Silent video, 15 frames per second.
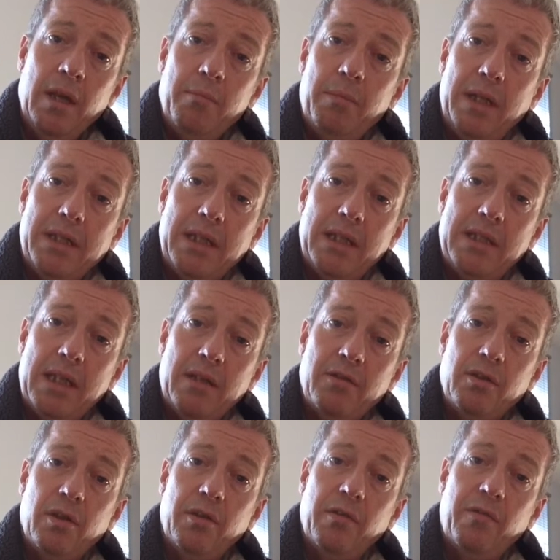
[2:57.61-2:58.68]
My
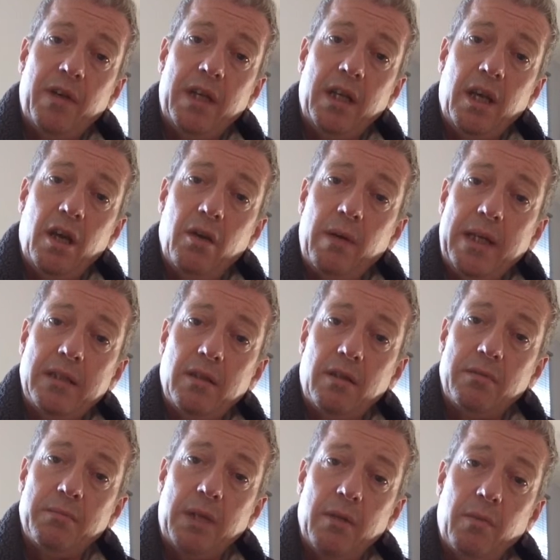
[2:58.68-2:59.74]
details are on the video and
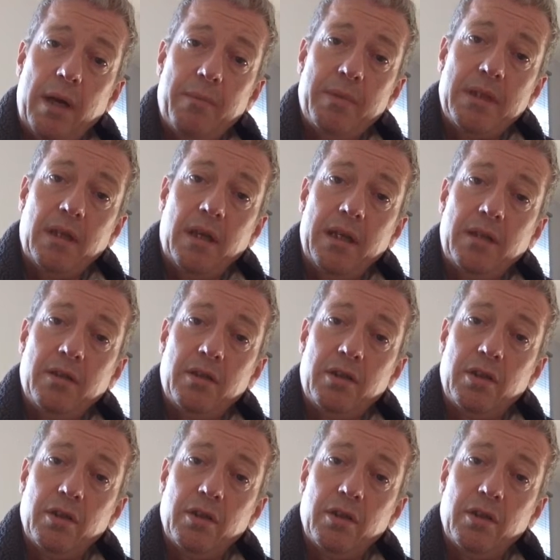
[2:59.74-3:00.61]
on my website.